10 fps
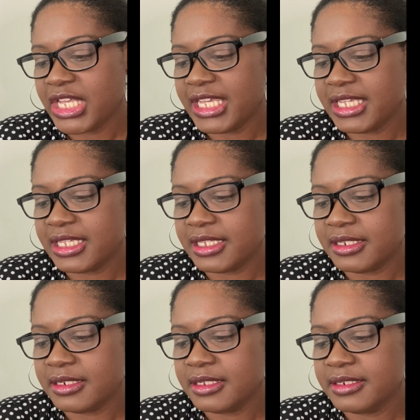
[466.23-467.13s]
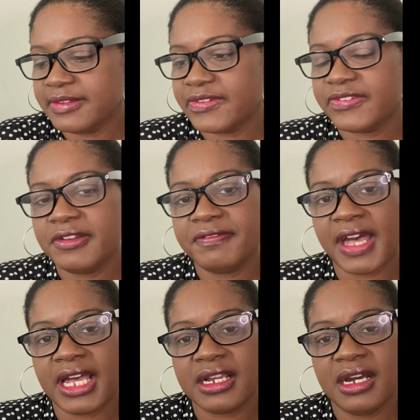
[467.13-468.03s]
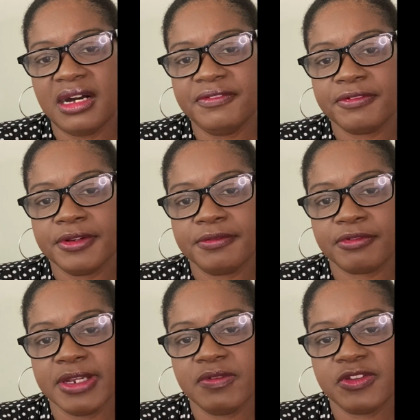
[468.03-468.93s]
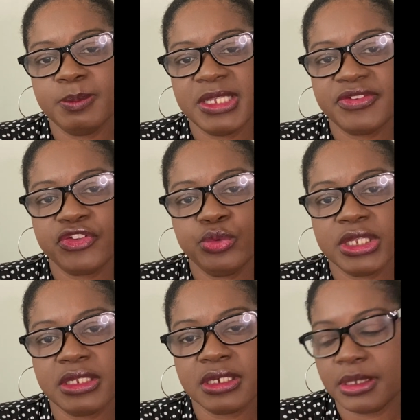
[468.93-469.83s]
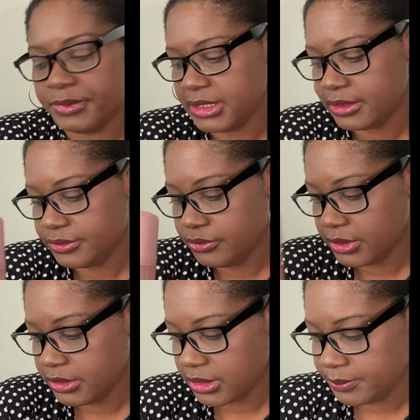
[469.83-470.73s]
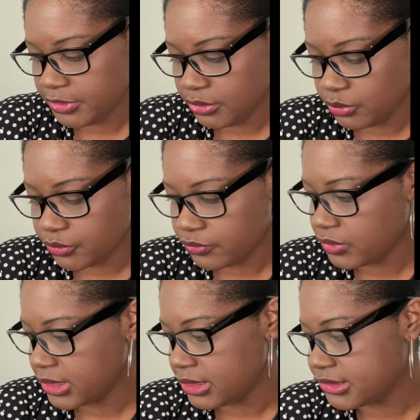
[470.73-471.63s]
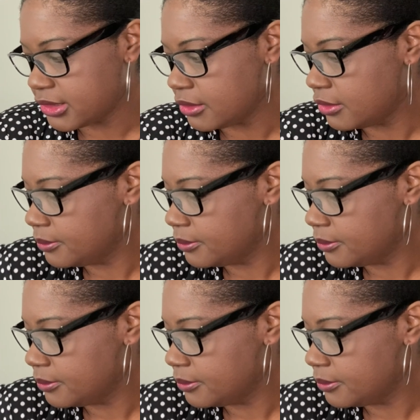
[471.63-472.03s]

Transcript: and this is the Fine Comfort Fragrance Mist. You can look up the you can look up the notes on Fragrantica.